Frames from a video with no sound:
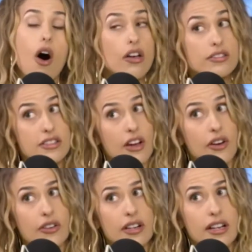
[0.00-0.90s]

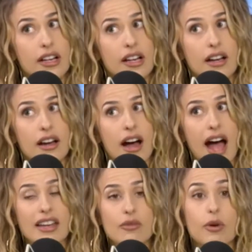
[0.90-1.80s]
Also,
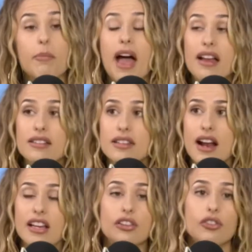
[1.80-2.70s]
I can repent
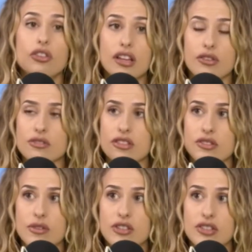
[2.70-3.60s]
and I can look at those
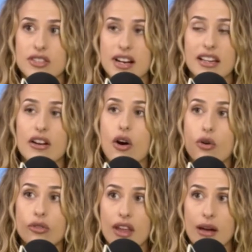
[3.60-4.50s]
situations and I can
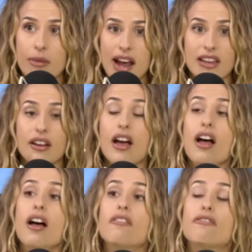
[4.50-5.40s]
own them and I can
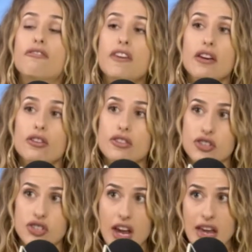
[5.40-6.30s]
feel the
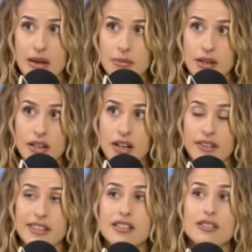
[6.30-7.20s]
shame
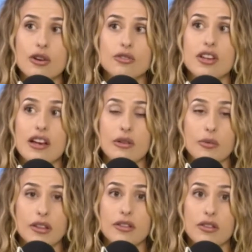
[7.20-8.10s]
that's associated
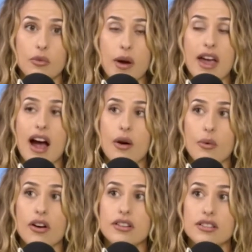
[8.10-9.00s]
with the way I
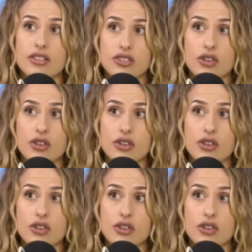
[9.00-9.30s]
was